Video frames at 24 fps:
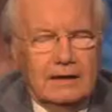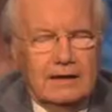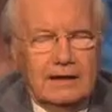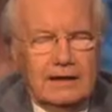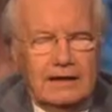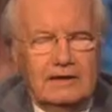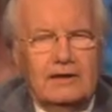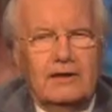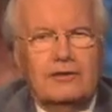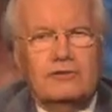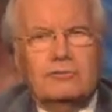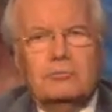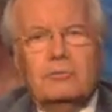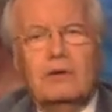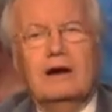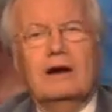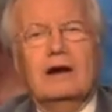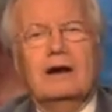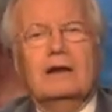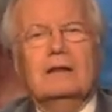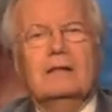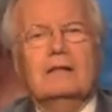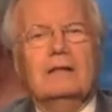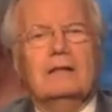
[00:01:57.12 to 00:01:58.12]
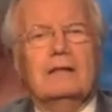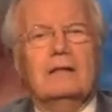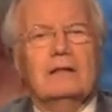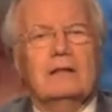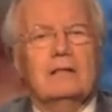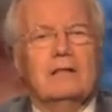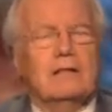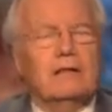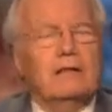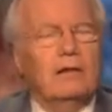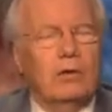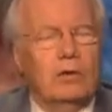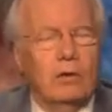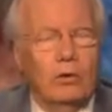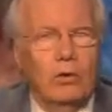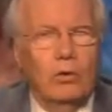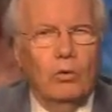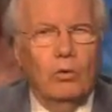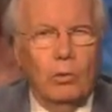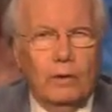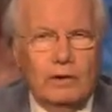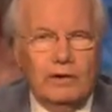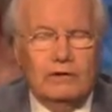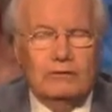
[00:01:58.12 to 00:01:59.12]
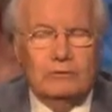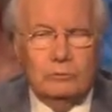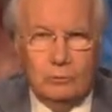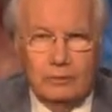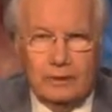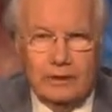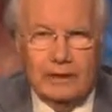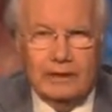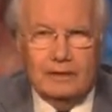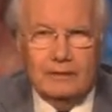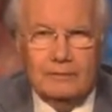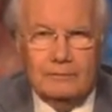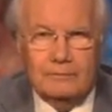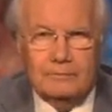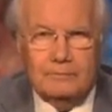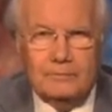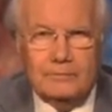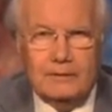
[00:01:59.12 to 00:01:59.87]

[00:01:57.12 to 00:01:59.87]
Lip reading: And it's why they always win.